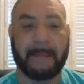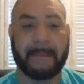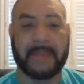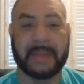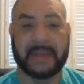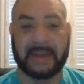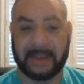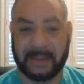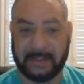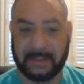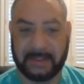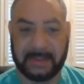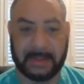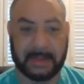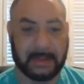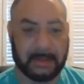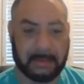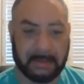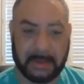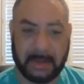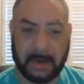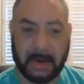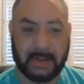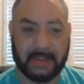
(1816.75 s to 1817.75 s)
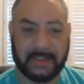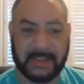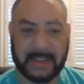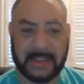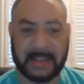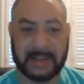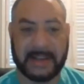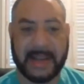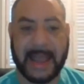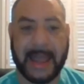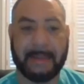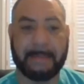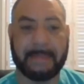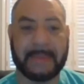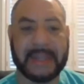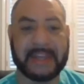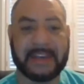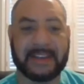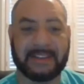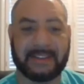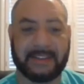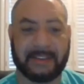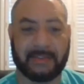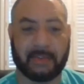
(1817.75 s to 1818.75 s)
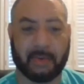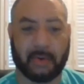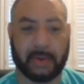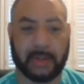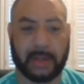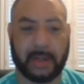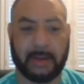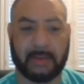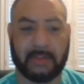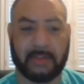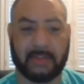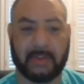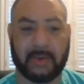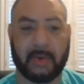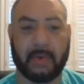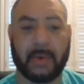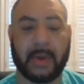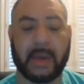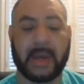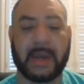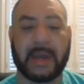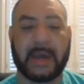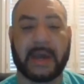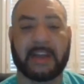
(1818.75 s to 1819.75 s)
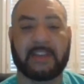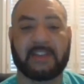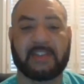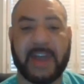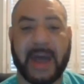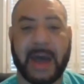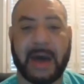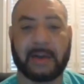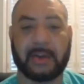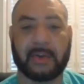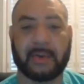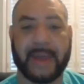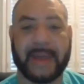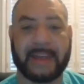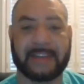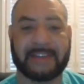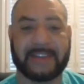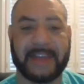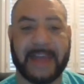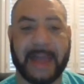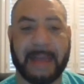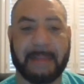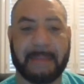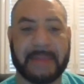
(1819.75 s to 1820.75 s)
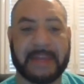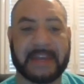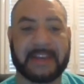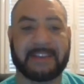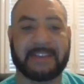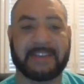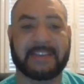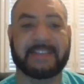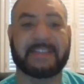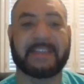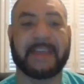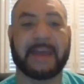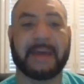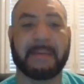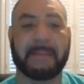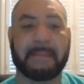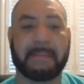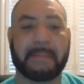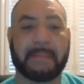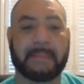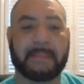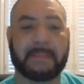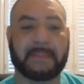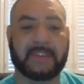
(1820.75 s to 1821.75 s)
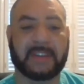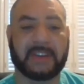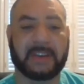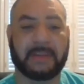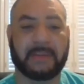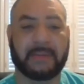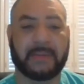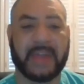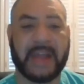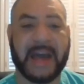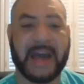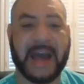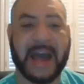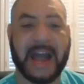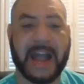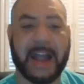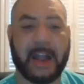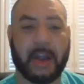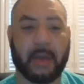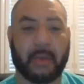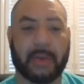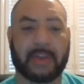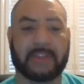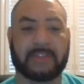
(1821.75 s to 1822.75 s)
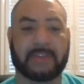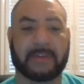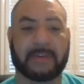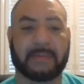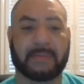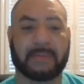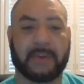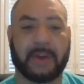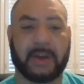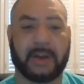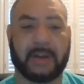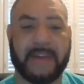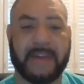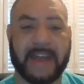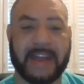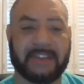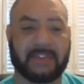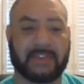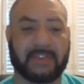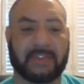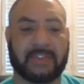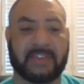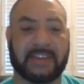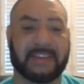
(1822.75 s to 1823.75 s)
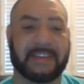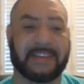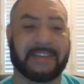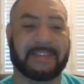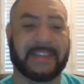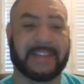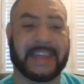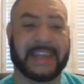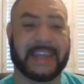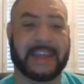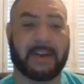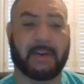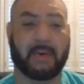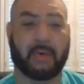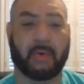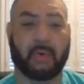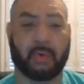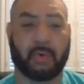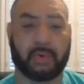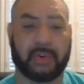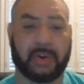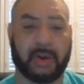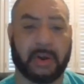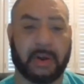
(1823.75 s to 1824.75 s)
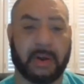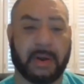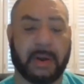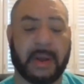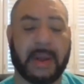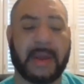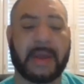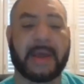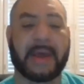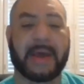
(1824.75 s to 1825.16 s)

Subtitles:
because the onset of the diabetes is earlier. And so a child who has diabetes is at significantly higher risk of cardiovascular disease as they get older,